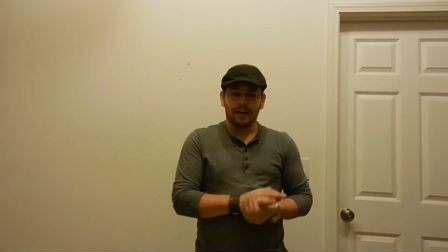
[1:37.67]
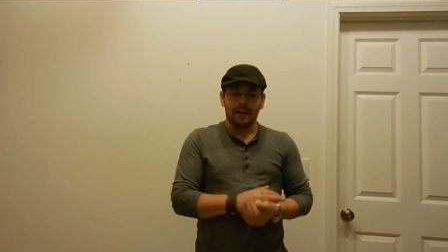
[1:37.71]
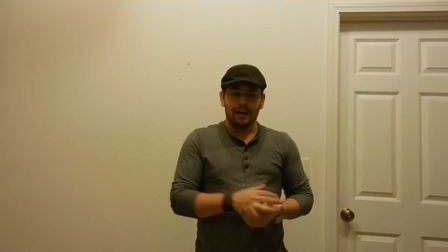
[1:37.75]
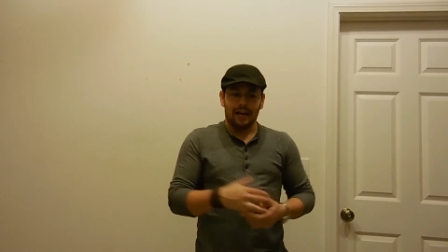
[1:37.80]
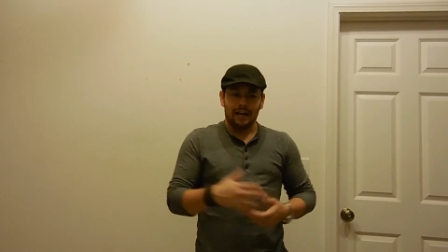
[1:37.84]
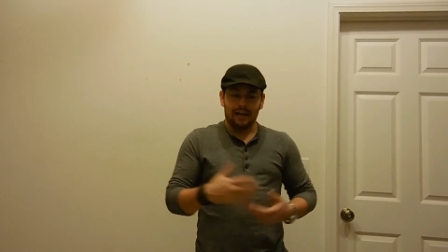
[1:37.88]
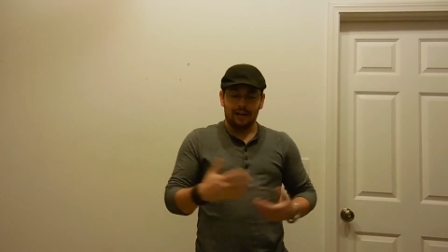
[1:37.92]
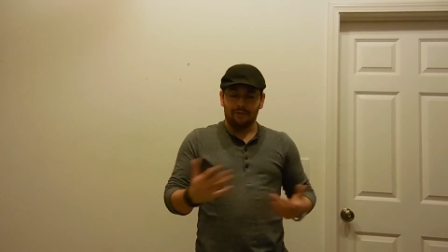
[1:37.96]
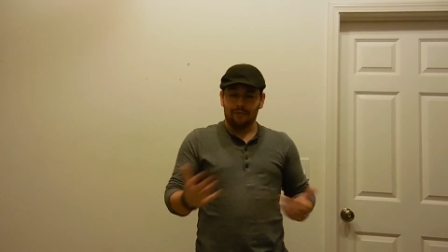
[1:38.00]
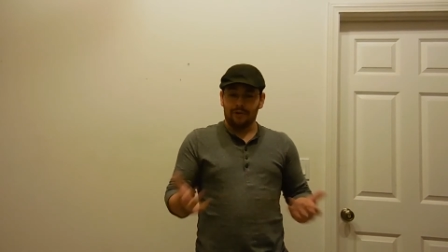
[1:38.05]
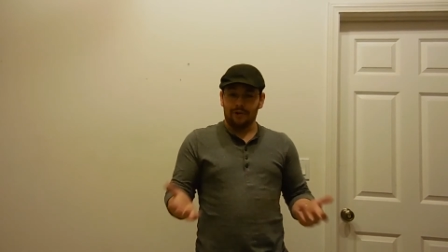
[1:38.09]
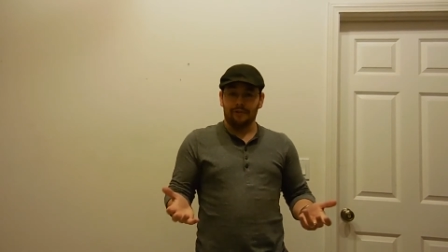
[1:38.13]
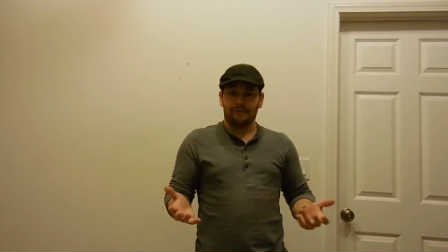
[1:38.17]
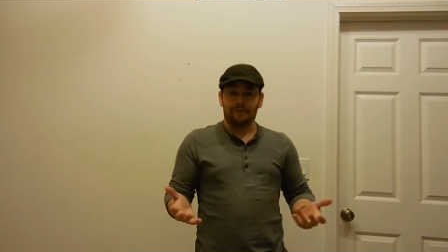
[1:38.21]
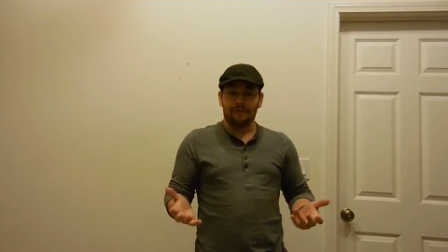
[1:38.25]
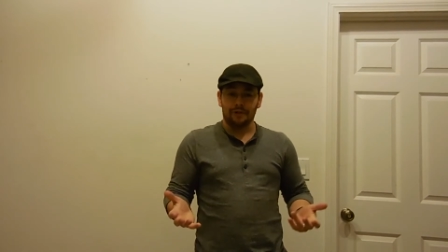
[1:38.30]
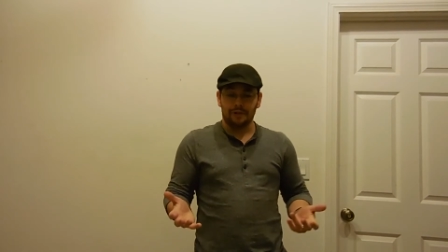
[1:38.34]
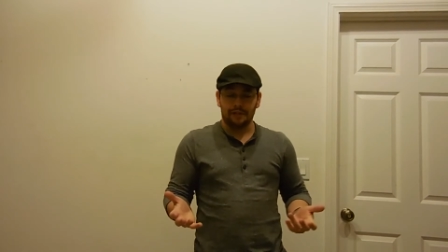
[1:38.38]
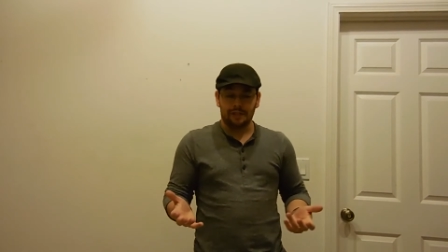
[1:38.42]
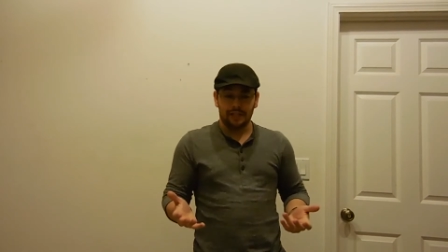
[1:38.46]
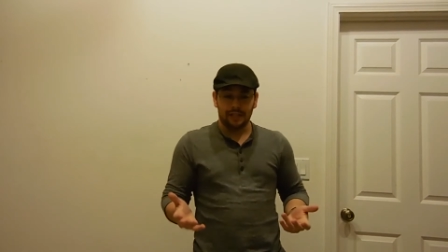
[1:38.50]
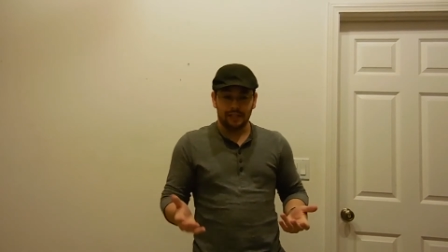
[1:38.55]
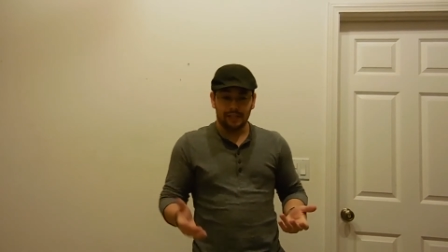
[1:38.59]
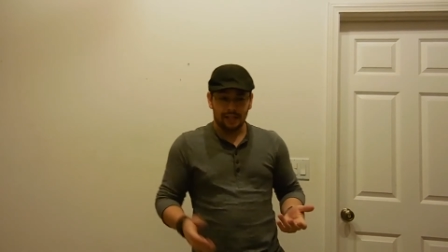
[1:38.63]
and one of the
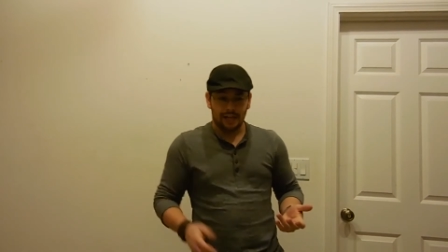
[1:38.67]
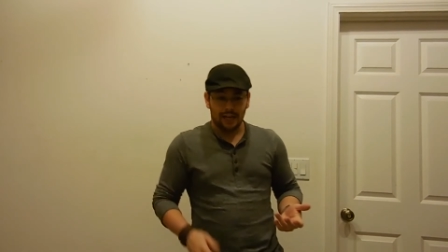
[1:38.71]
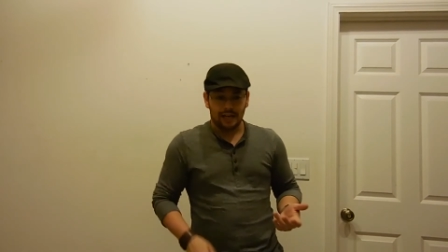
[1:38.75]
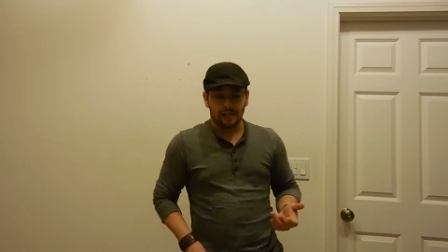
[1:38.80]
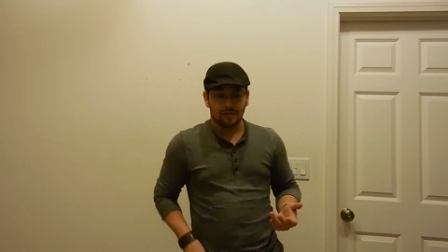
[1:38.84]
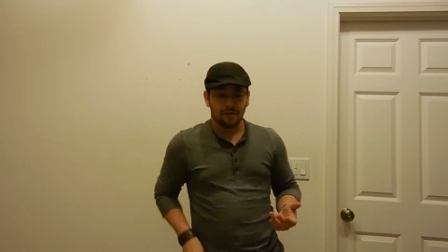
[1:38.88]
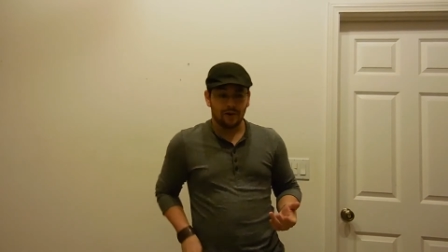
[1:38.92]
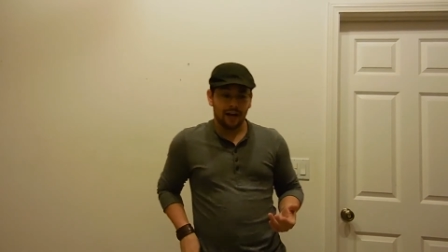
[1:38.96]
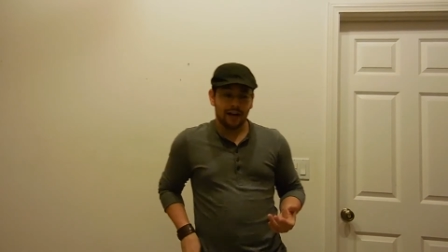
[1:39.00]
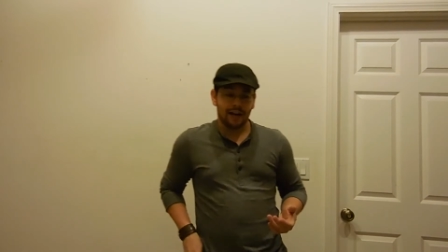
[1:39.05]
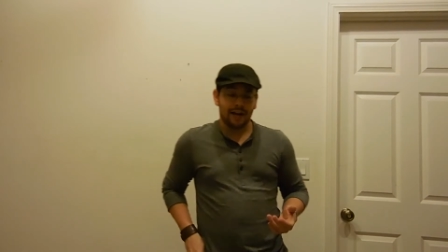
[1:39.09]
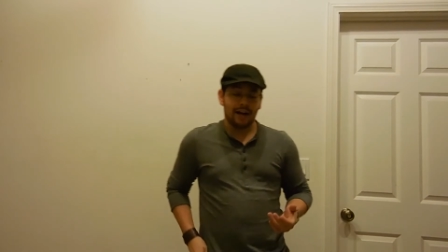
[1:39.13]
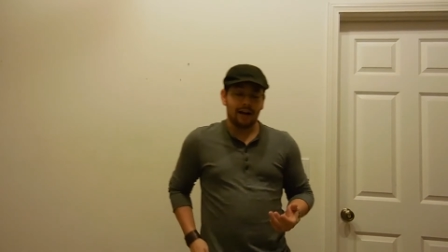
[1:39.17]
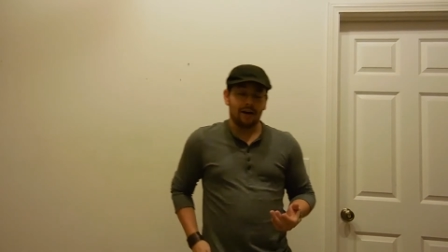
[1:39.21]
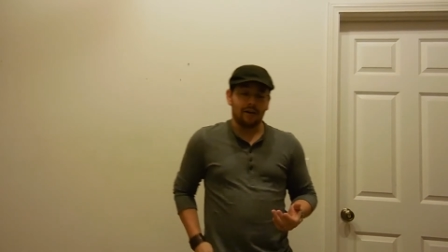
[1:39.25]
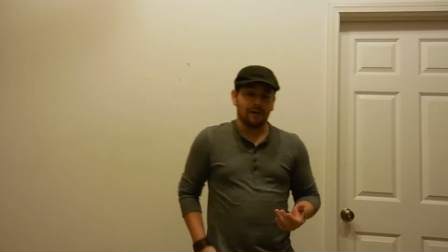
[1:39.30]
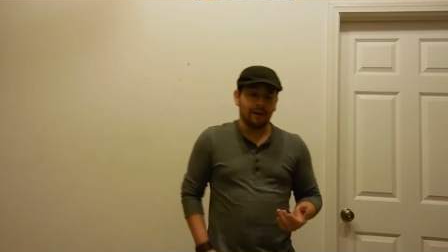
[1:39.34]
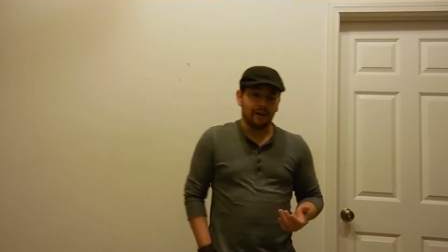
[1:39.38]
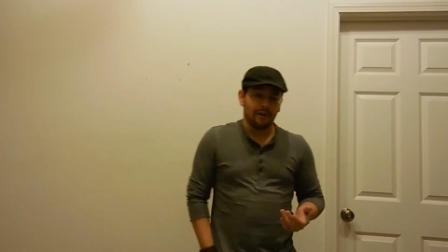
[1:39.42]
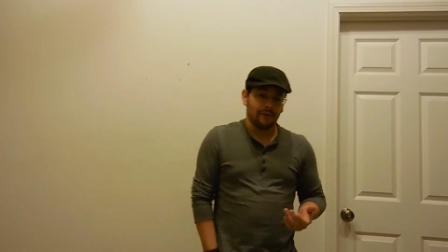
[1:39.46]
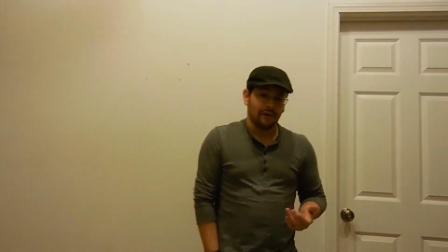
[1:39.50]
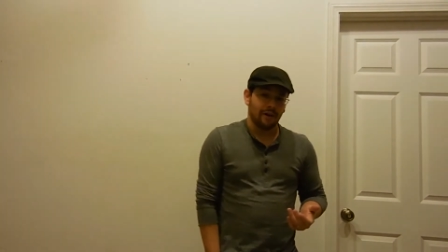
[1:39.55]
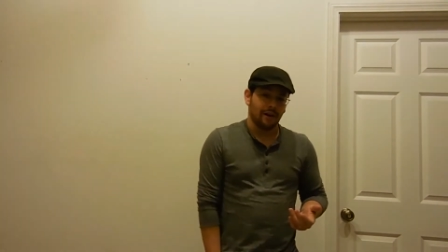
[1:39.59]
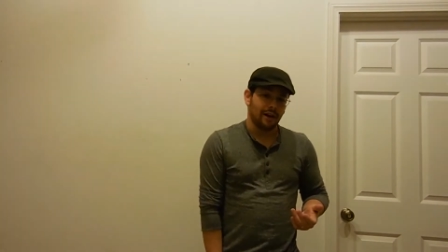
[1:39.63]
first things that I tried
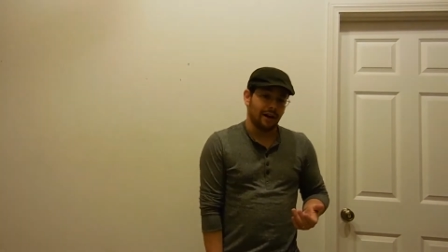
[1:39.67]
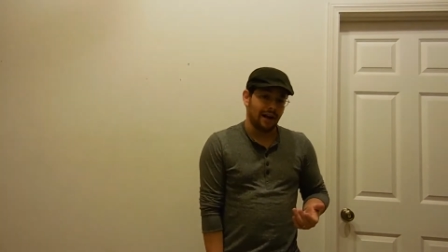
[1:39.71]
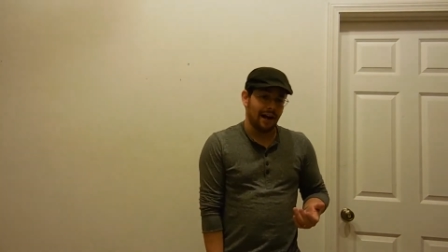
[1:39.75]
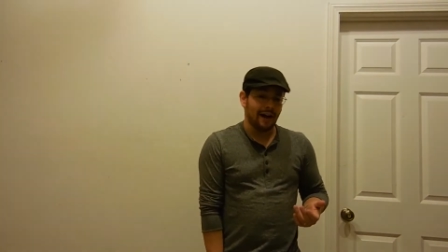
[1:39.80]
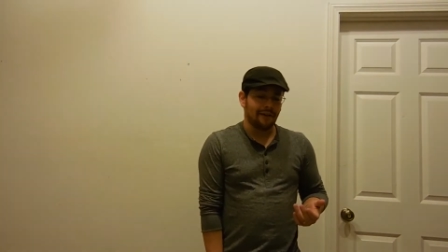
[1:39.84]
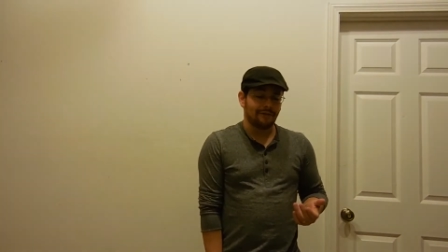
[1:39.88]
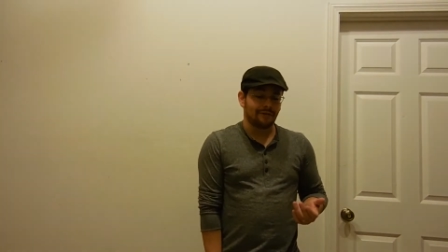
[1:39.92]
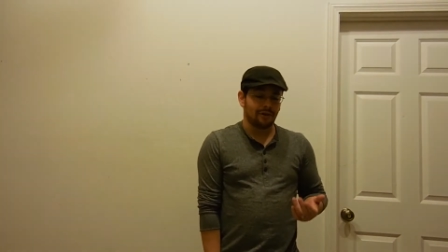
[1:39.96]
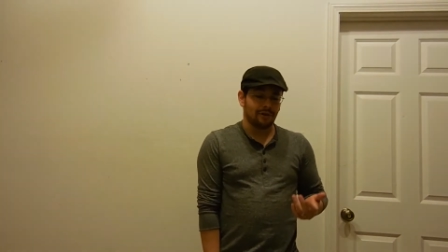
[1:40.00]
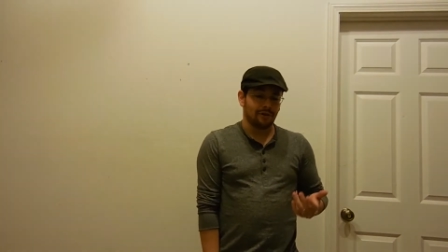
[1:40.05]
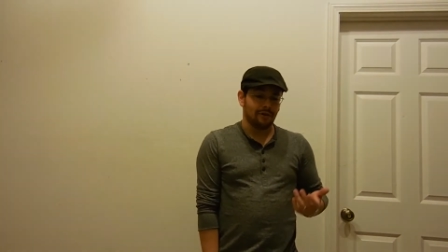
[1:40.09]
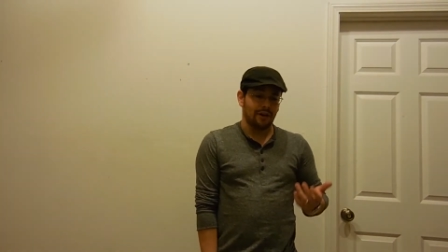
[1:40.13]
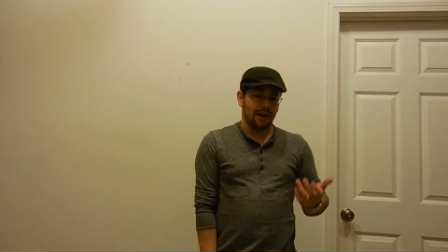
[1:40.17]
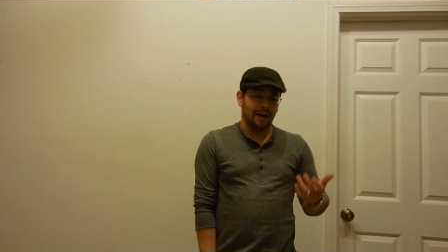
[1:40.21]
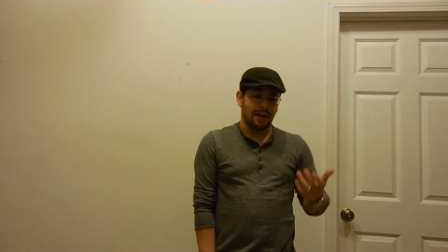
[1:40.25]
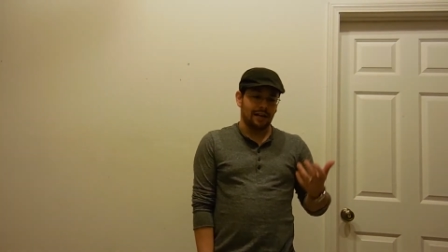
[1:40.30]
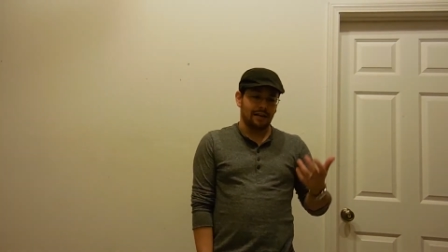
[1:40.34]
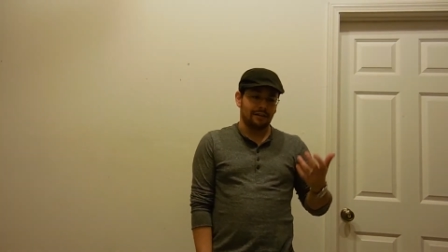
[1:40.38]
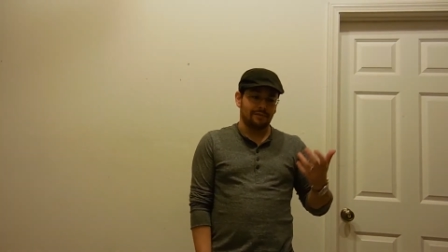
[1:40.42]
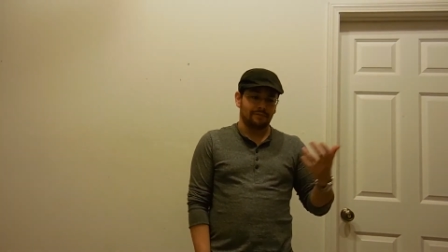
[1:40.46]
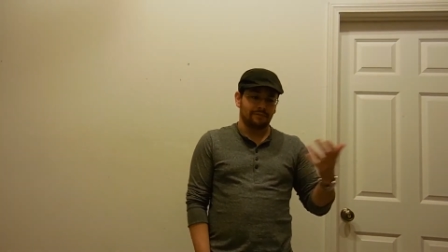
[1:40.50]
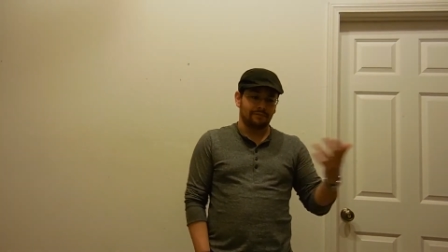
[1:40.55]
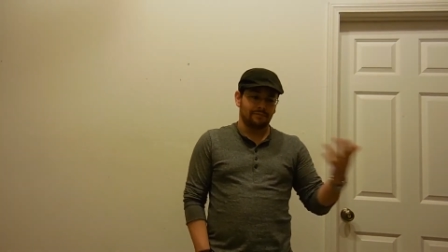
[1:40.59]
out after I